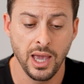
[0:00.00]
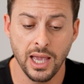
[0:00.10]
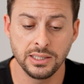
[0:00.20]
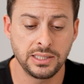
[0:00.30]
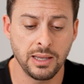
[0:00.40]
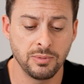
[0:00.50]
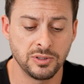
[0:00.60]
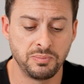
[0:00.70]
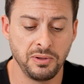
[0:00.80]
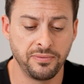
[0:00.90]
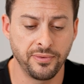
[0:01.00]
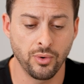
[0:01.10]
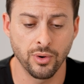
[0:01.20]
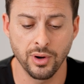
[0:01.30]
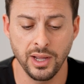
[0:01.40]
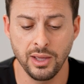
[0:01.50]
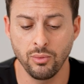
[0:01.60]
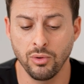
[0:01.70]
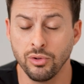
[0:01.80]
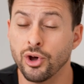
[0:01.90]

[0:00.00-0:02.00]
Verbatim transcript: and same as before, it will